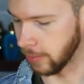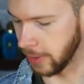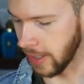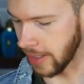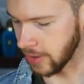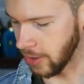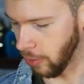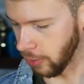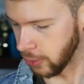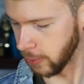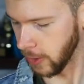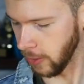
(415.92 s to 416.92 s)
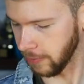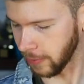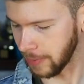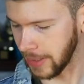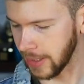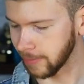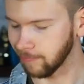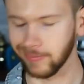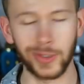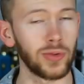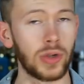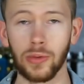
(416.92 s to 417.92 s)
you guys know the drill for me.
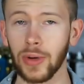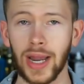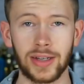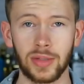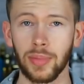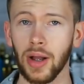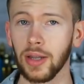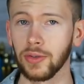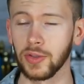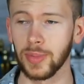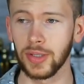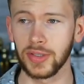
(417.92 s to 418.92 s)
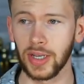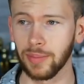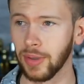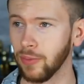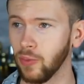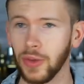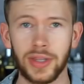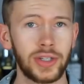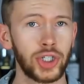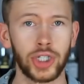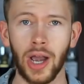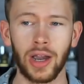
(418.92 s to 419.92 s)
No clue what Axe Apollo smells like, but would this
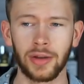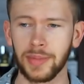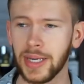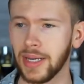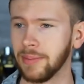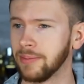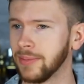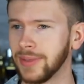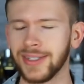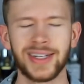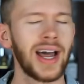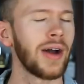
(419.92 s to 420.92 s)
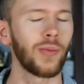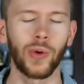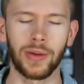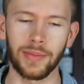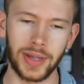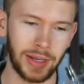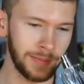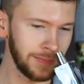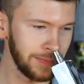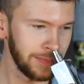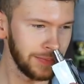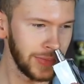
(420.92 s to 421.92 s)
shock me? Not one bit.
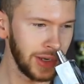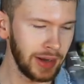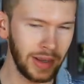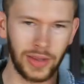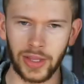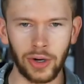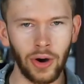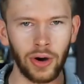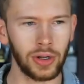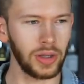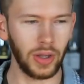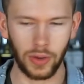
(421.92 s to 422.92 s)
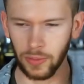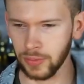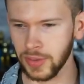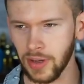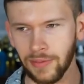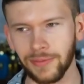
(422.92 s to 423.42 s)
There are clones of